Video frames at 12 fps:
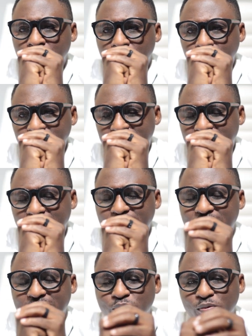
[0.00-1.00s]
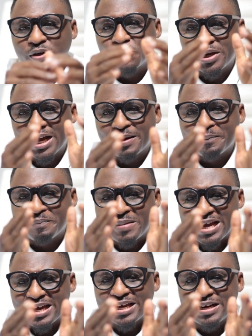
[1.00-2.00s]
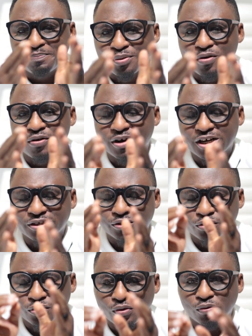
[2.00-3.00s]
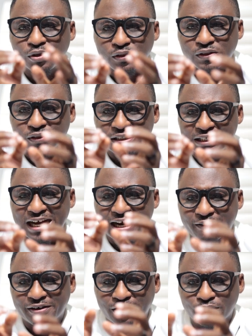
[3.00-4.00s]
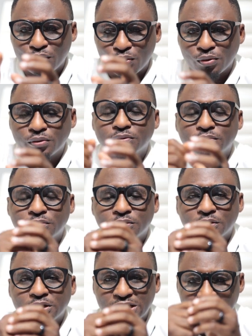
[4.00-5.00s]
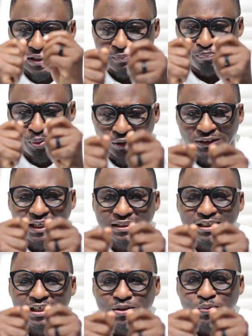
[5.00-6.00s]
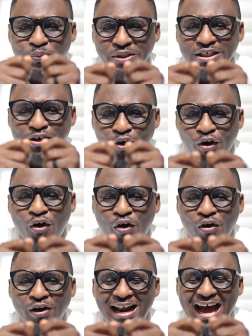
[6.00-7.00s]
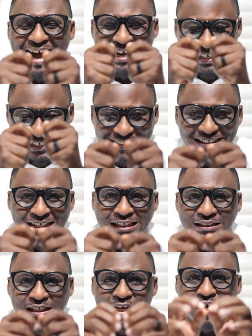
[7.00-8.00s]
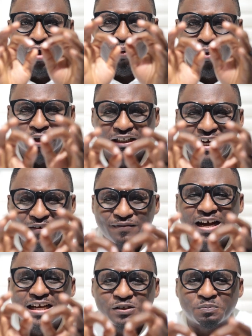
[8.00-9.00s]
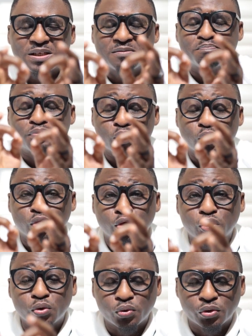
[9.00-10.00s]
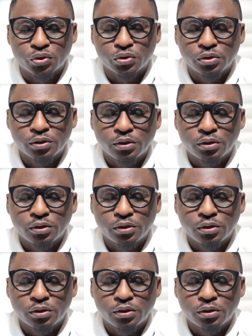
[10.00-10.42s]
We said that when we are making progress towards the agreed goal, it is important that we all agree that whatever is being produced